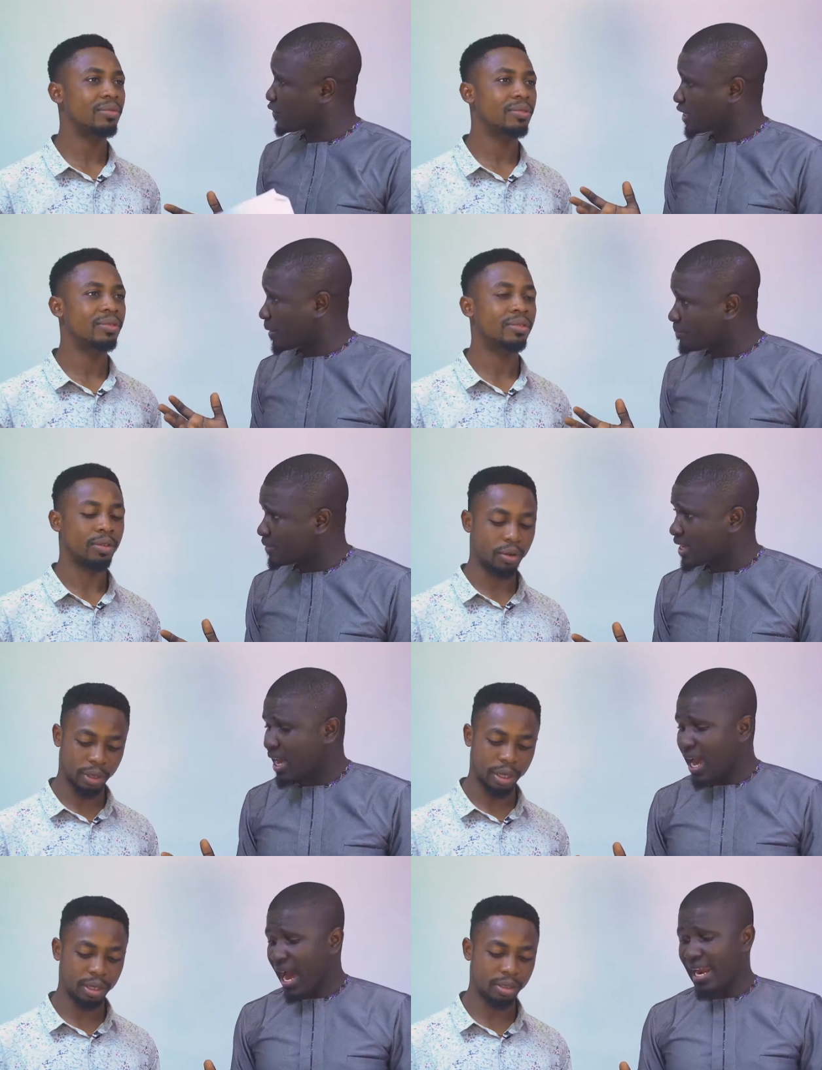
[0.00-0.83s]
Speaker 1: for them.
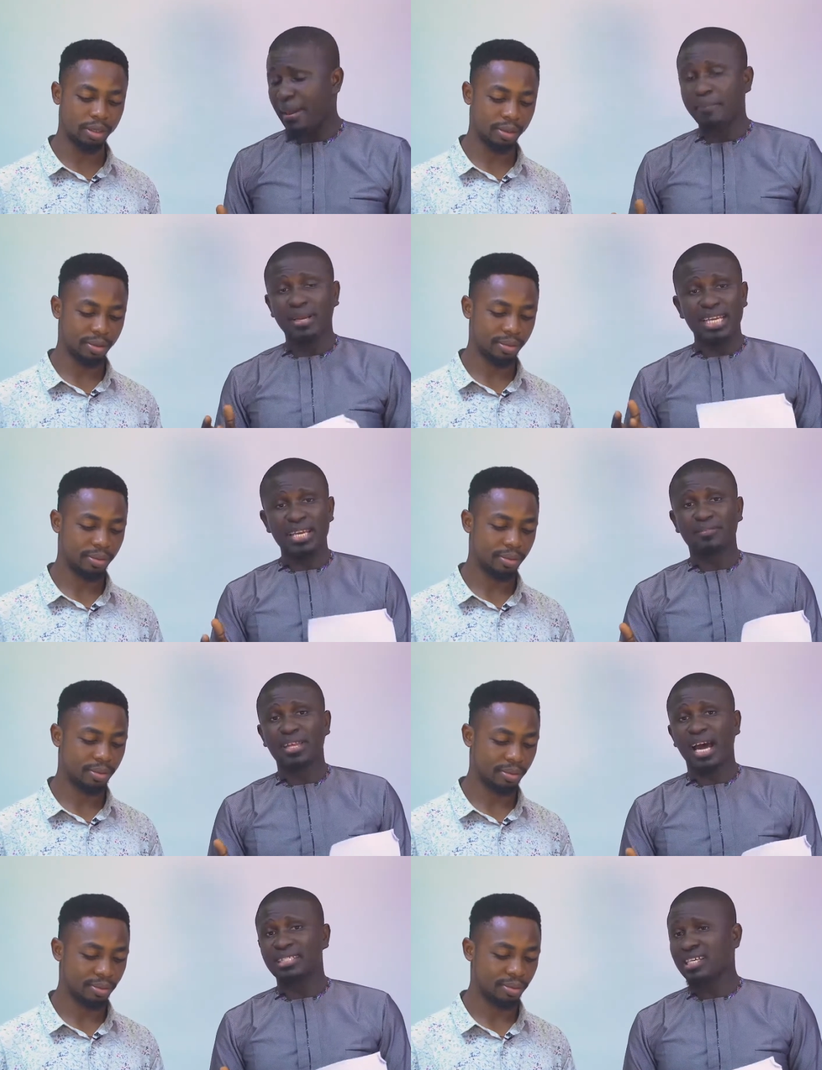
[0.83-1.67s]
Okay. And I believe
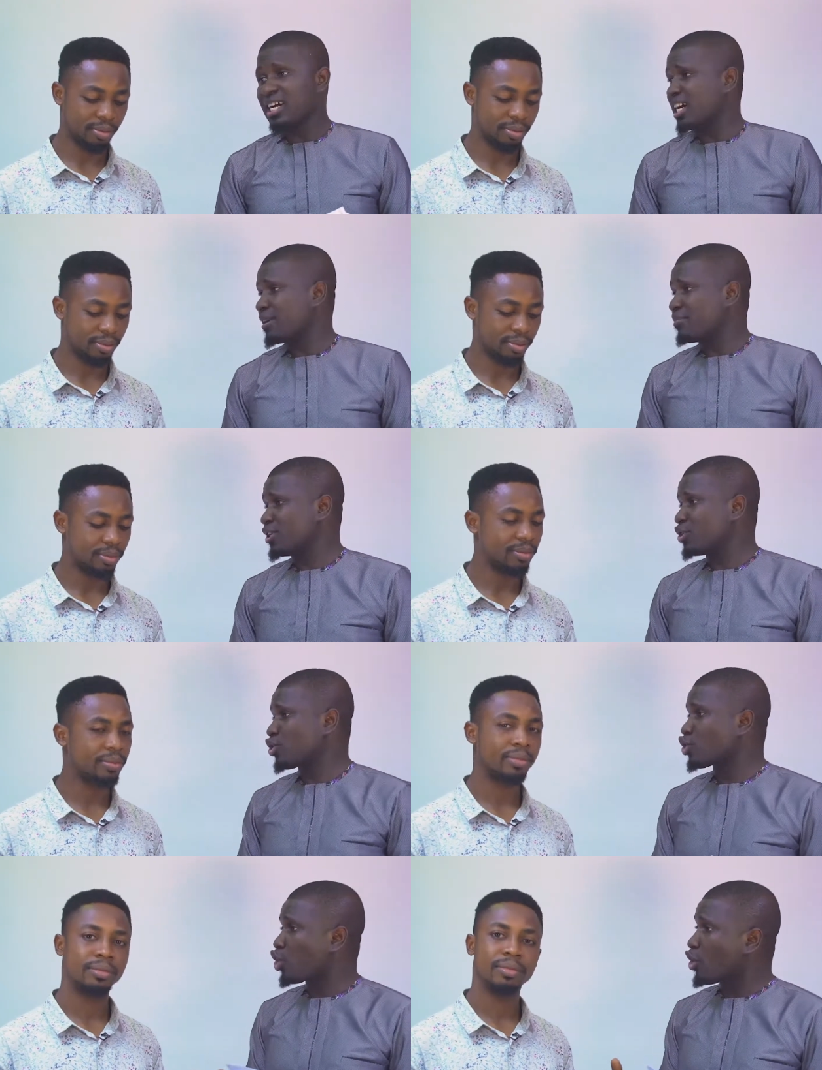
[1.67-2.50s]
that, um, you
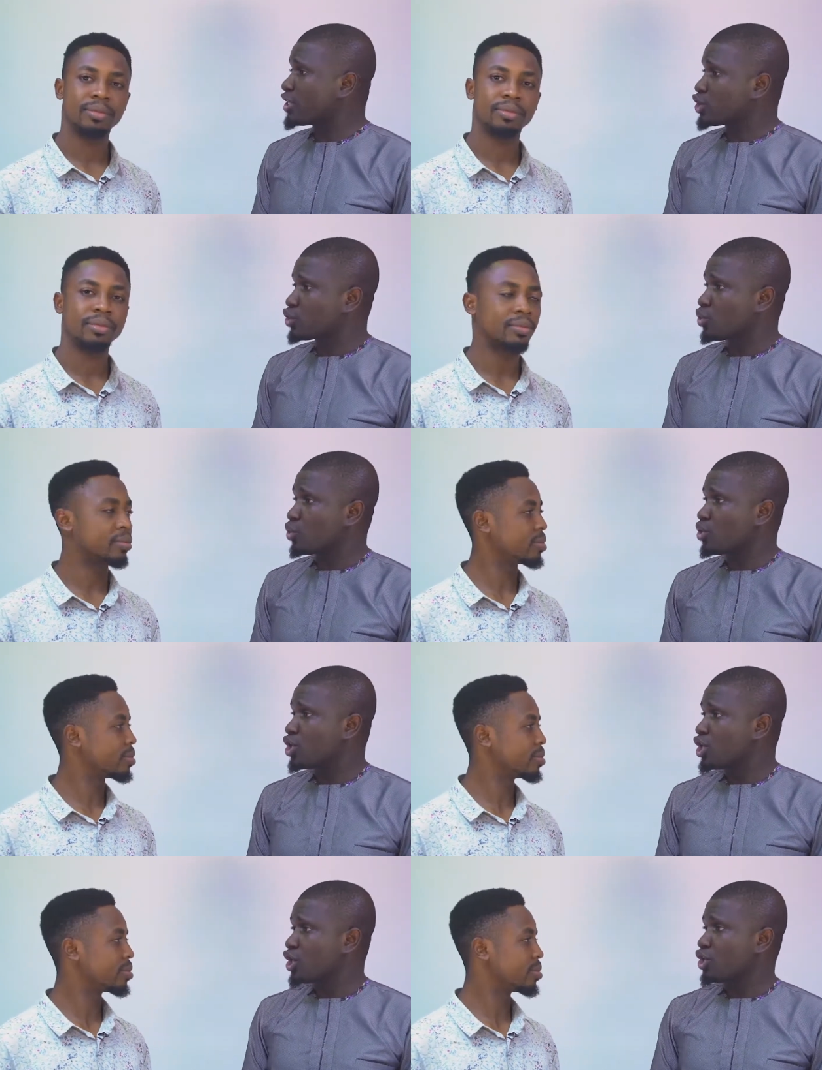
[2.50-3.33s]
know, going to,
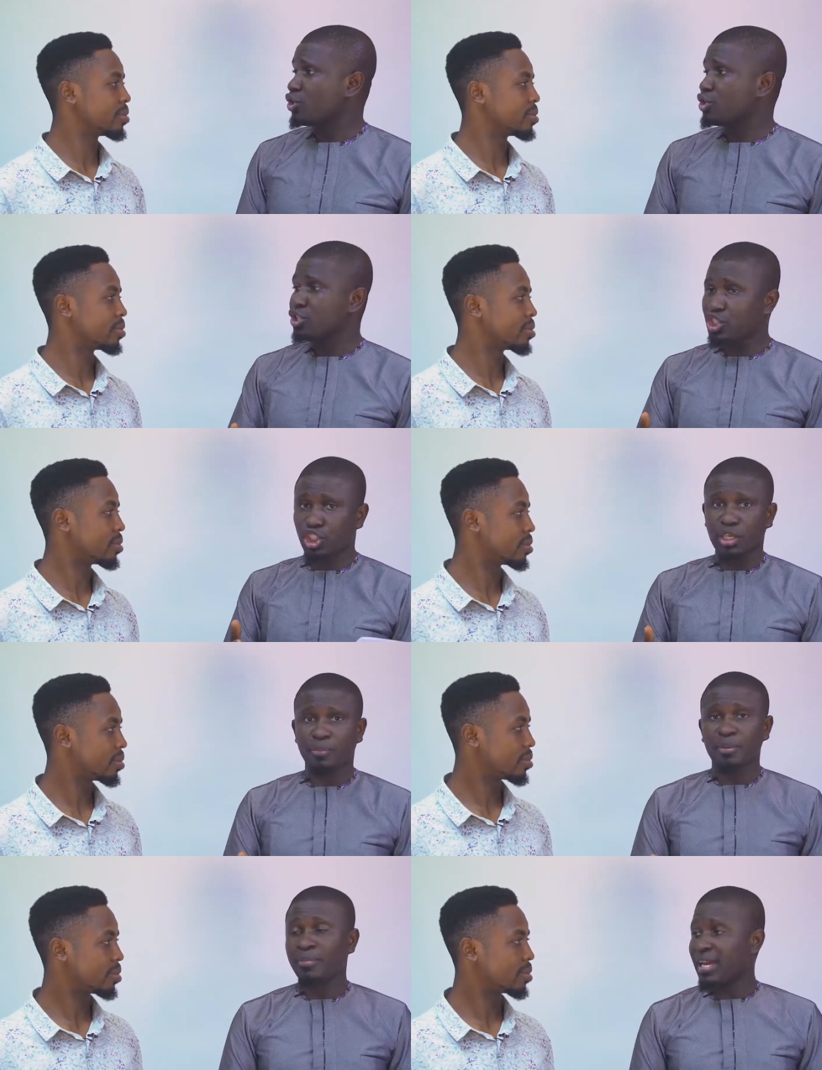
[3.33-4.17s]
you know, the
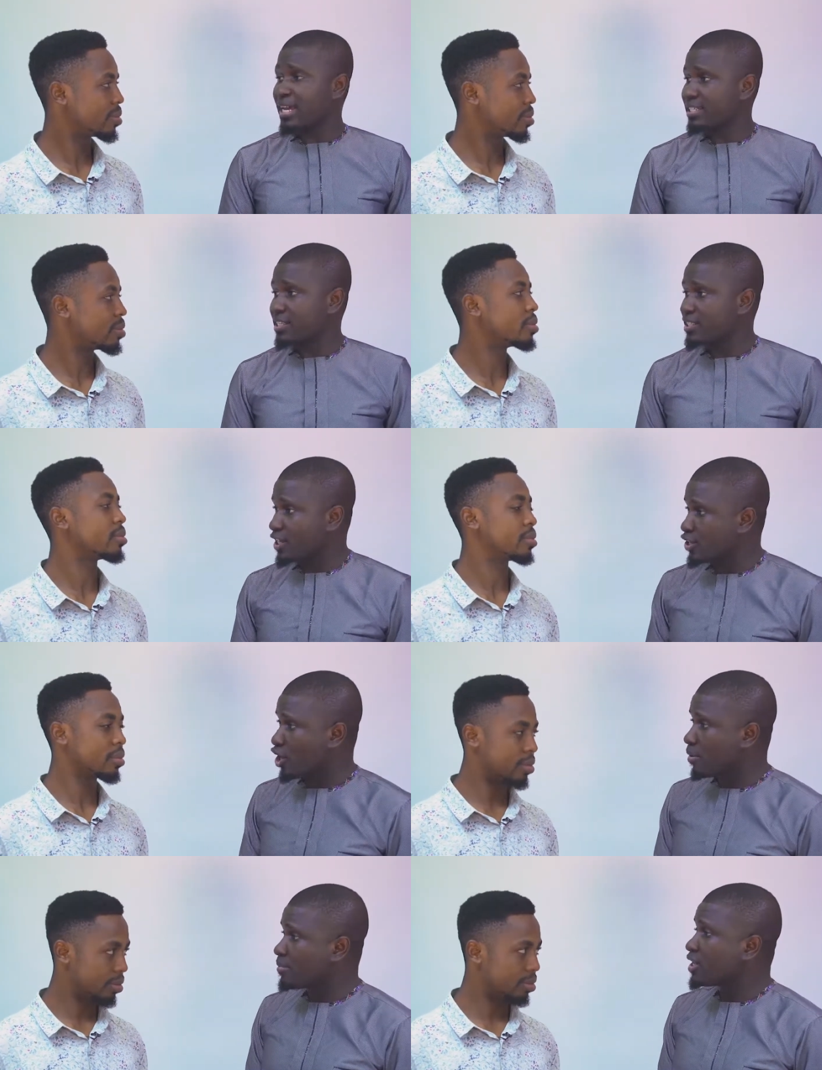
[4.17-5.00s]
Giuseppe Meazza
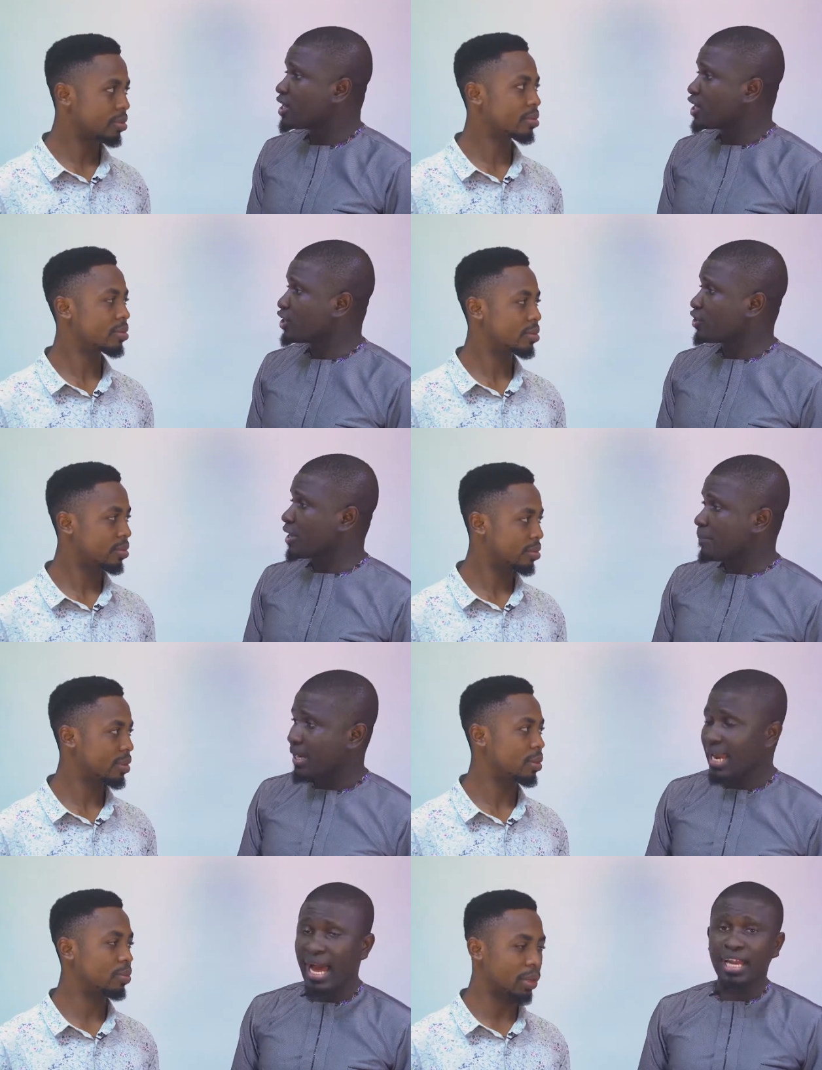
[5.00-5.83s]
Stadium, you know, in
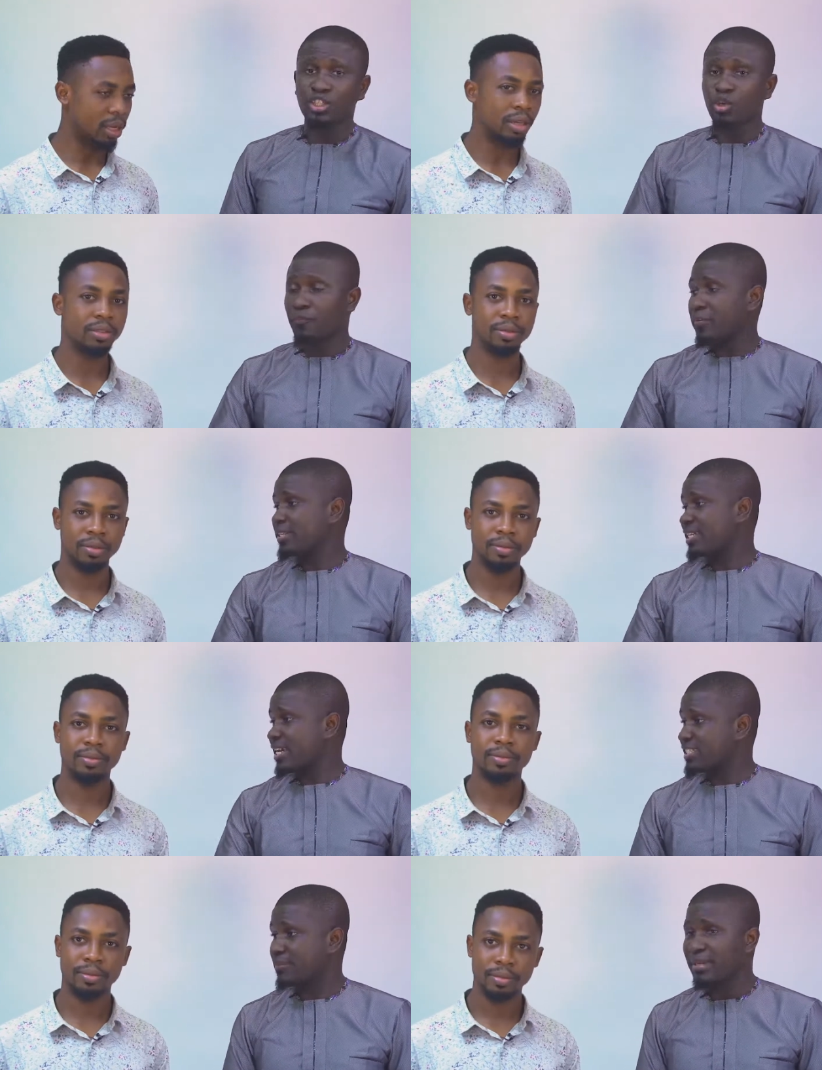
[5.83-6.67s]
Milan, Milan, to face
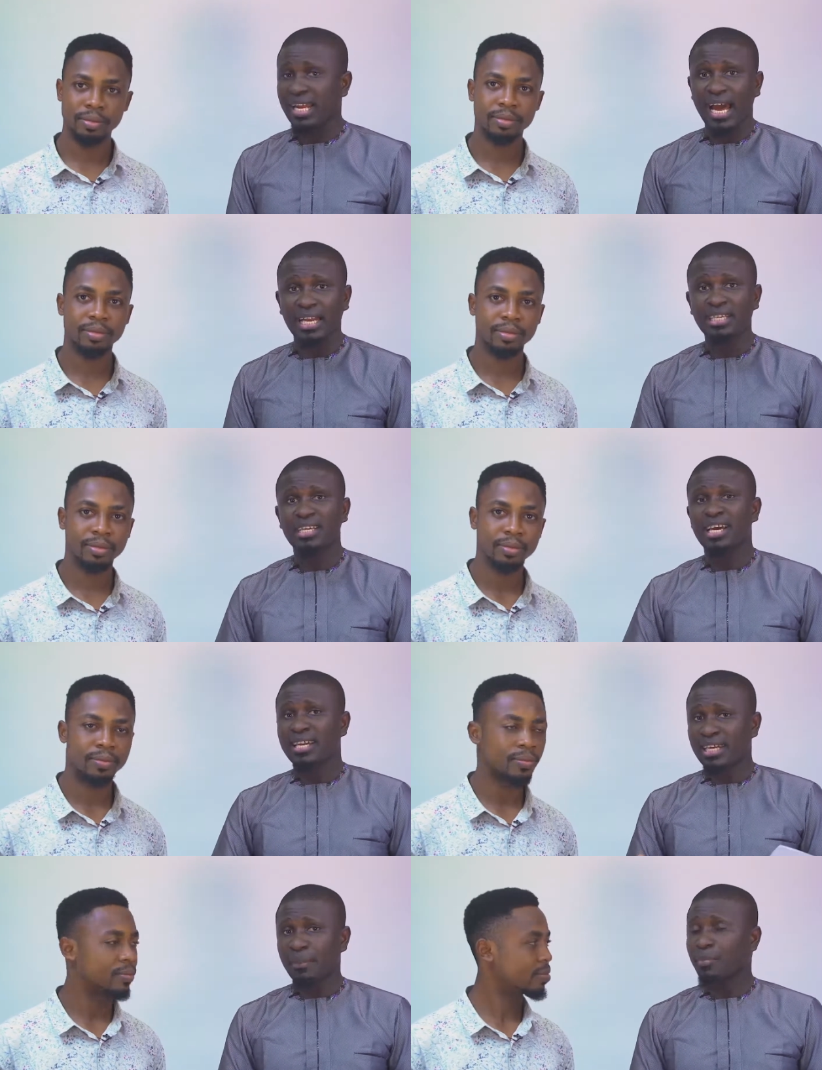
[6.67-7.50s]
AC Milan,
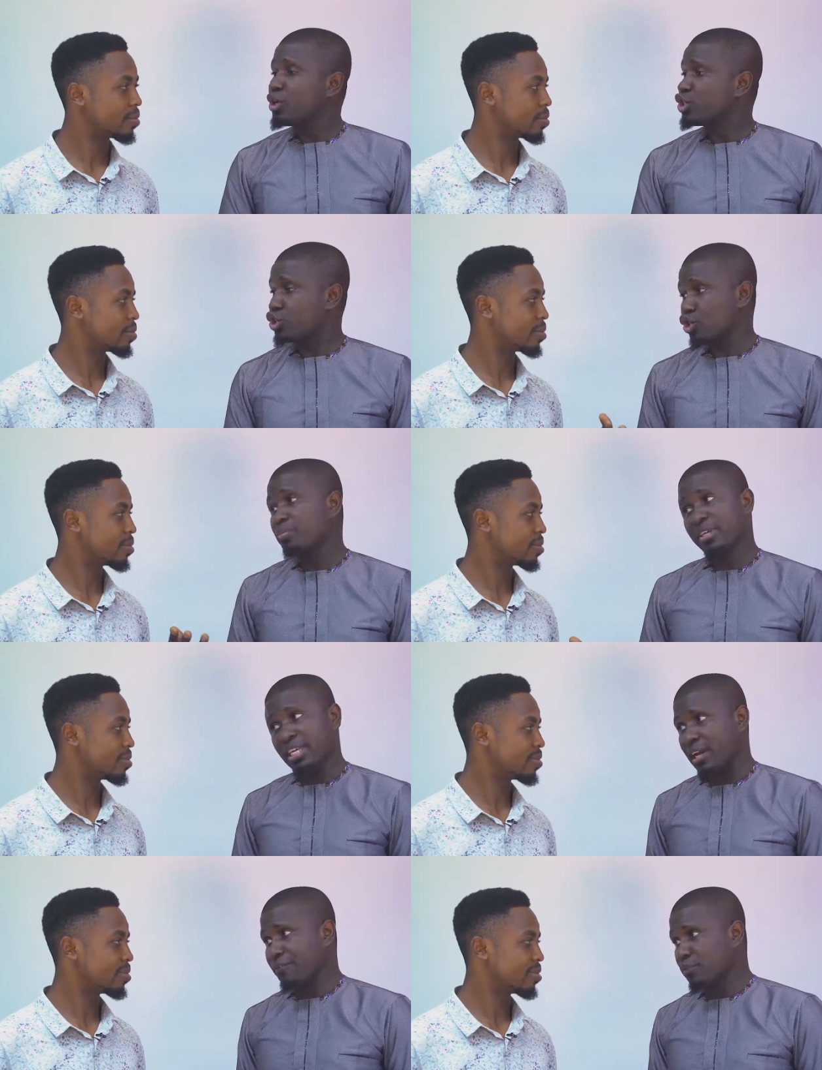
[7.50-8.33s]
Napoli should be
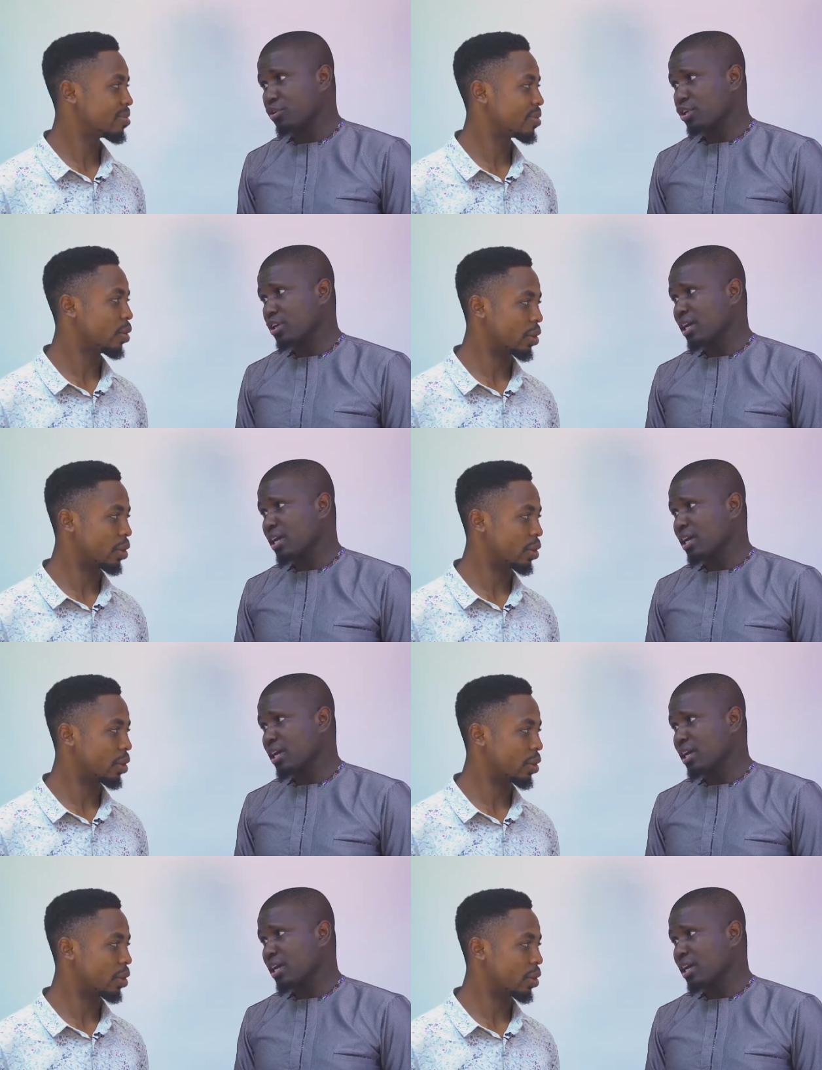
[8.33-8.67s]
careful.